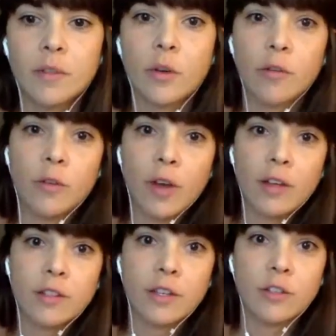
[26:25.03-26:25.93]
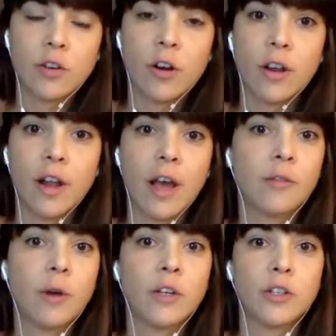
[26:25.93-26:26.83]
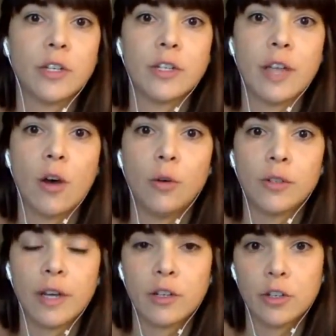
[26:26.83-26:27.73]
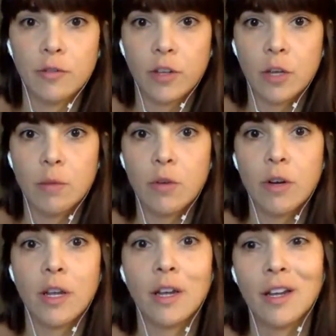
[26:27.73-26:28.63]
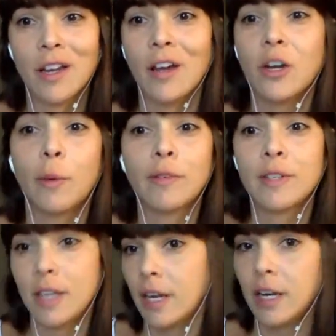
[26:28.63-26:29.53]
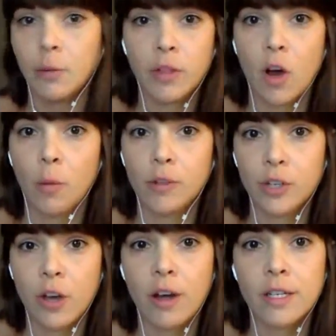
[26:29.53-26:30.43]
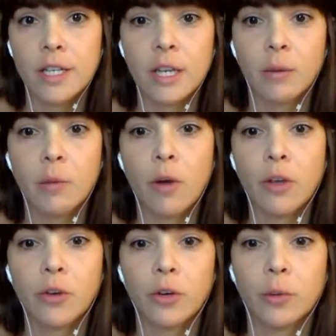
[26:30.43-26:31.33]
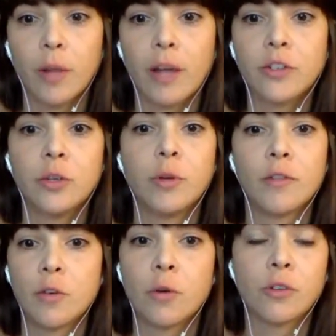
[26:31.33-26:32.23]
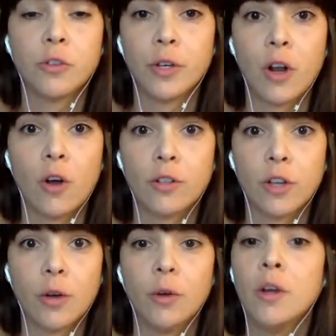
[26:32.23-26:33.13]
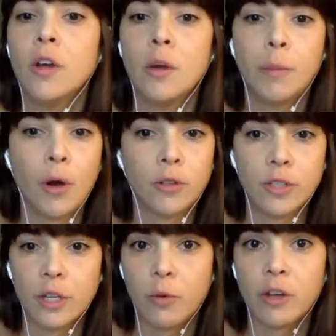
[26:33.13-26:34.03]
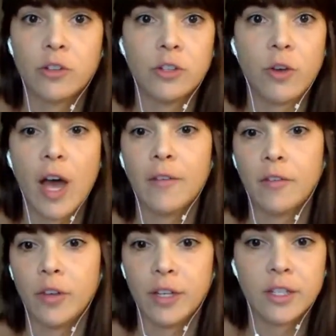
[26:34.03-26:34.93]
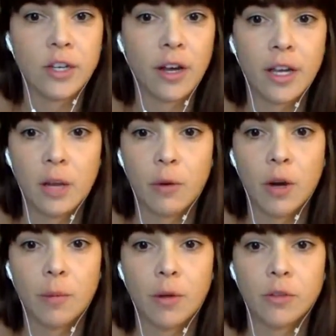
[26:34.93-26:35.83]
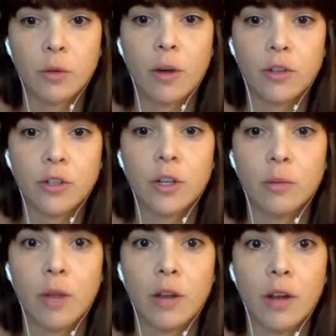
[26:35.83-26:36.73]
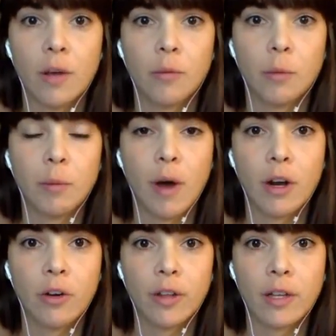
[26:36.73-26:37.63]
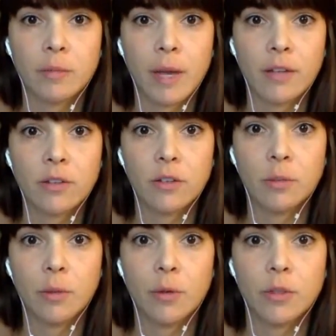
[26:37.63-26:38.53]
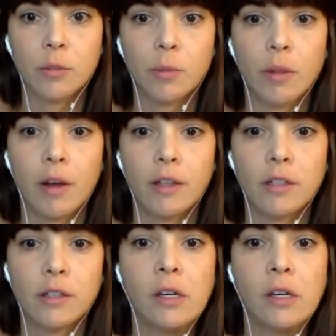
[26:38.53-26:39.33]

So if you guys get started and have questions, that whole section of the community, I know we've seeded it with a whole bunch of content that we want you to reply to, but of course you can also post any questions you have. If you get stuck anywhere, post a question, and we'll be monitoring that space to post some replies.